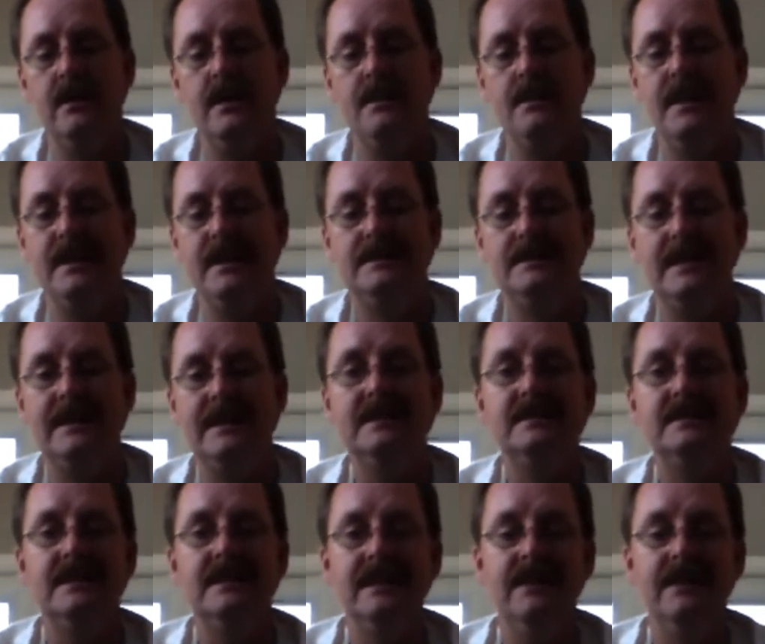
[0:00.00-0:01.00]
it makes any
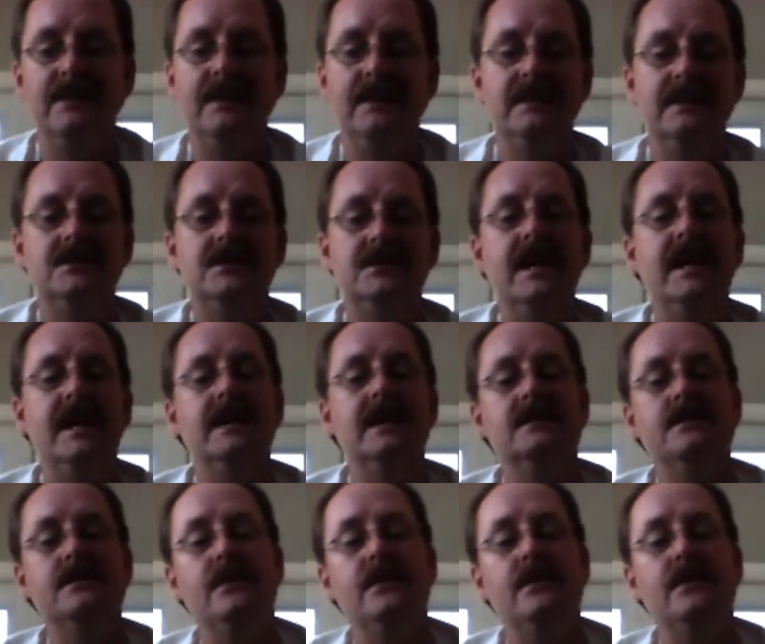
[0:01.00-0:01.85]
significant change,